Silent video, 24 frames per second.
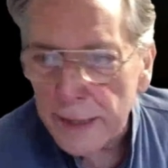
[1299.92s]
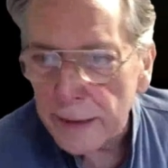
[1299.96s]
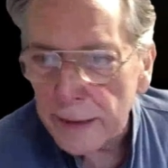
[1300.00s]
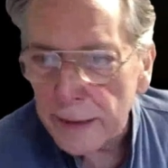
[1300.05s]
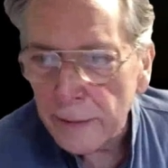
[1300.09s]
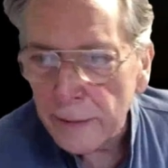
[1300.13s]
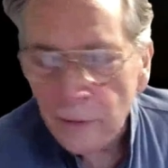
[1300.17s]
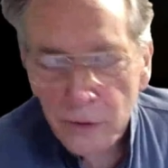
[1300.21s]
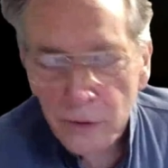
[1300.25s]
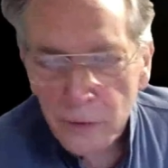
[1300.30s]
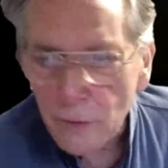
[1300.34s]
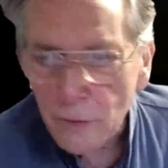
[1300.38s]
It
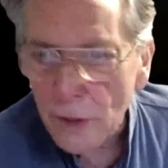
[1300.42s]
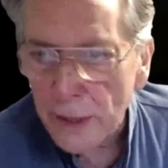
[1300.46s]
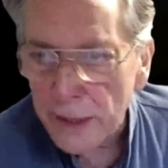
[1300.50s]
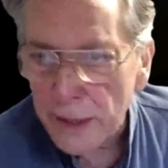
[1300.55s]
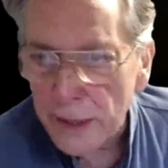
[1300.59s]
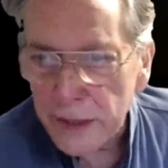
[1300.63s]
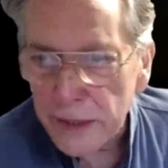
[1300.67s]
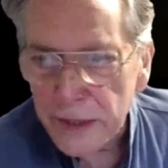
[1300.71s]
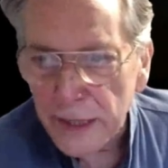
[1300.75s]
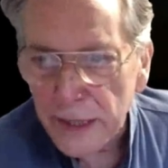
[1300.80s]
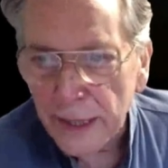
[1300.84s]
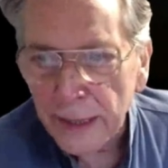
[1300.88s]
wasn't what
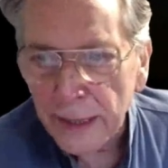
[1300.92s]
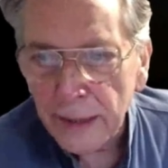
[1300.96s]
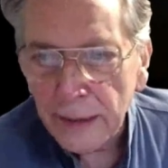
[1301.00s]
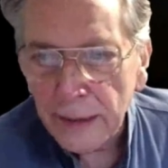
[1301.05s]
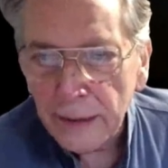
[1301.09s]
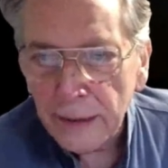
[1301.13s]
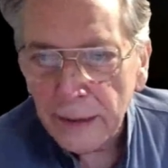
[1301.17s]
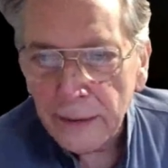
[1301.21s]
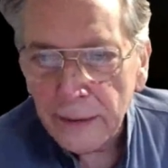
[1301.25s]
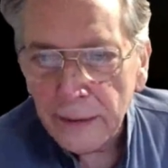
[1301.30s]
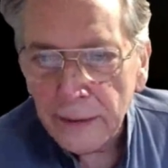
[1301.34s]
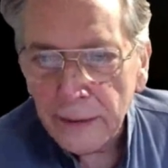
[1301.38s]
I said.
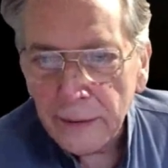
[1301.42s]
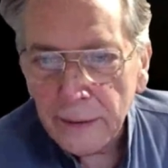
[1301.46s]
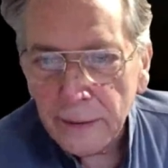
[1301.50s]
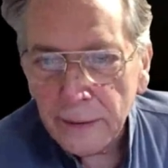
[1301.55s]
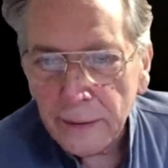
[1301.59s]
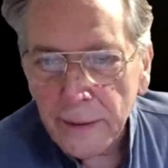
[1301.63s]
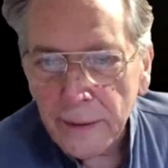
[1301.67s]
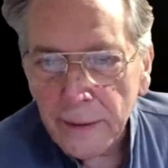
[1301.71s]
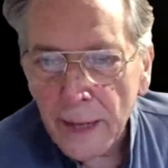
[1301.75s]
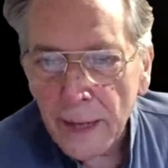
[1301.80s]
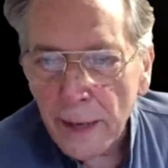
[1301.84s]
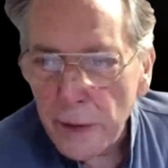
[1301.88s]

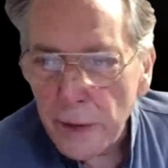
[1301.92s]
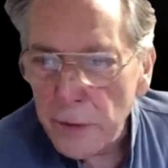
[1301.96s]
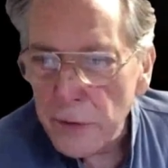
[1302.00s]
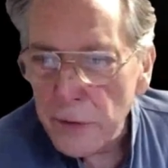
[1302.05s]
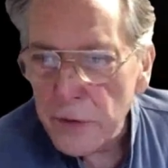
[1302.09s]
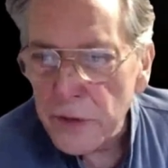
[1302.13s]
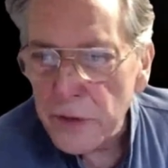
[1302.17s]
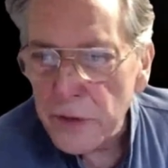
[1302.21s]
Now you can